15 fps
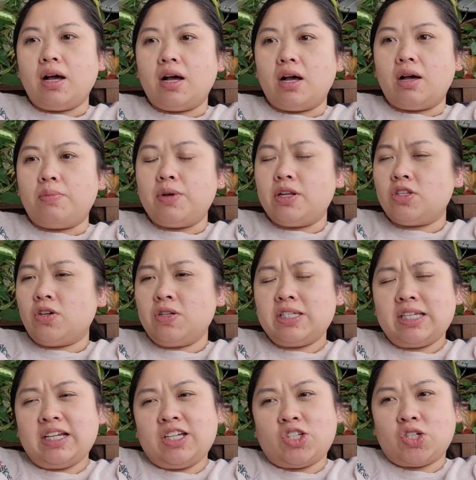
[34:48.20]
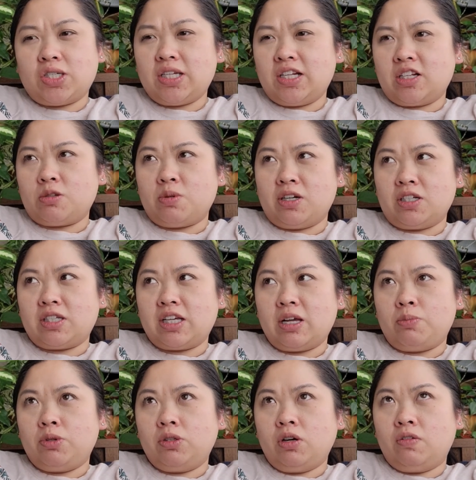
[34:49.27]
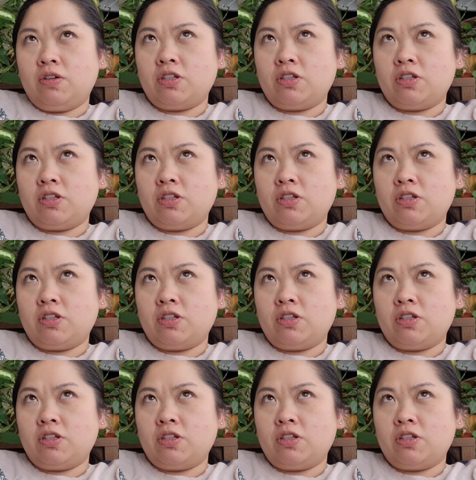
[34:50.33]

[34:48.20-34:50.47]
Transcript: Uh, but it's always an interesting experience to get pulled over.